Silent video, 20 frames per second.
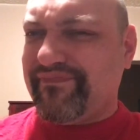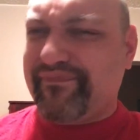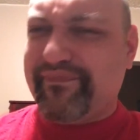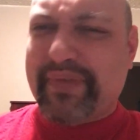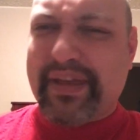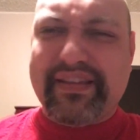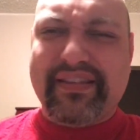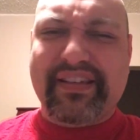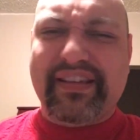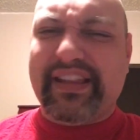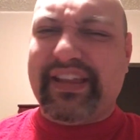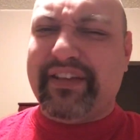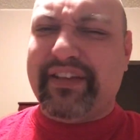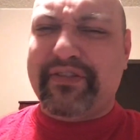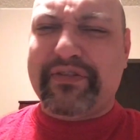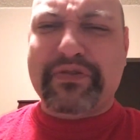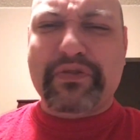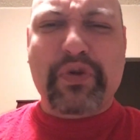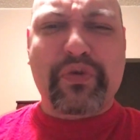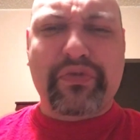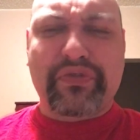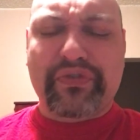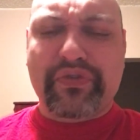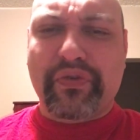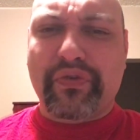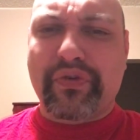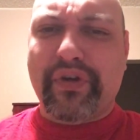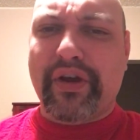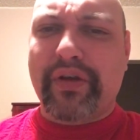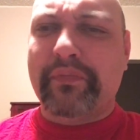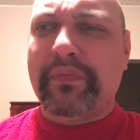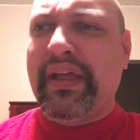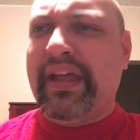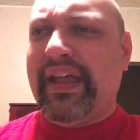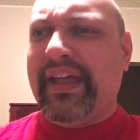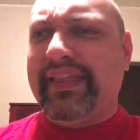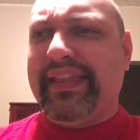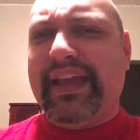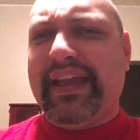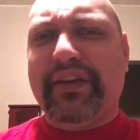basically a snowstorm.
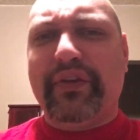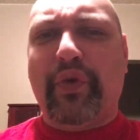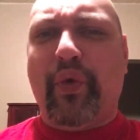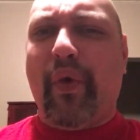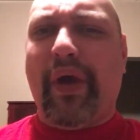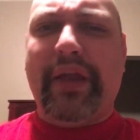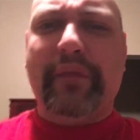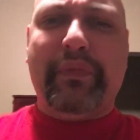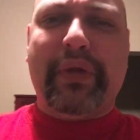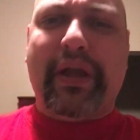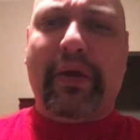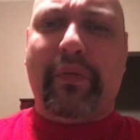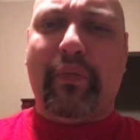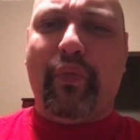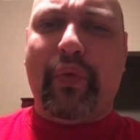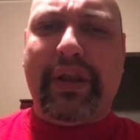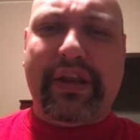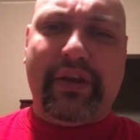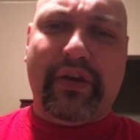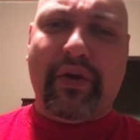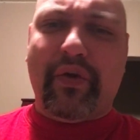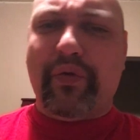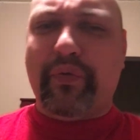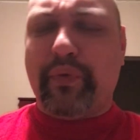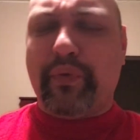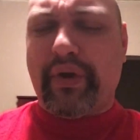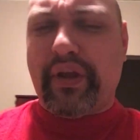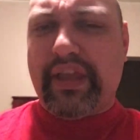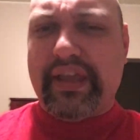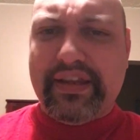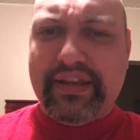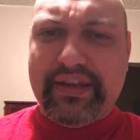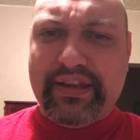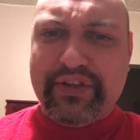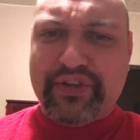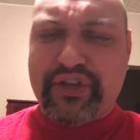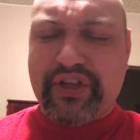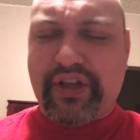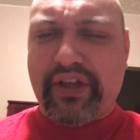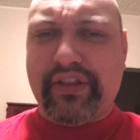They hadn't quite become Wendigo and were eating
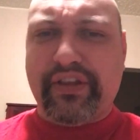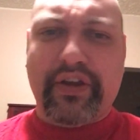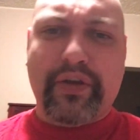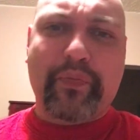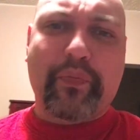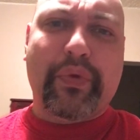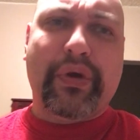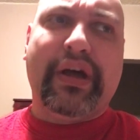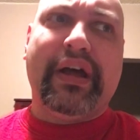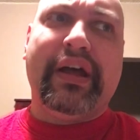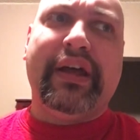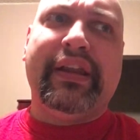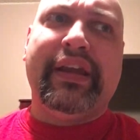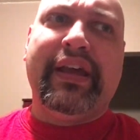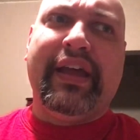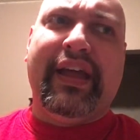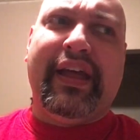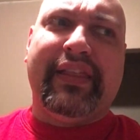each other, but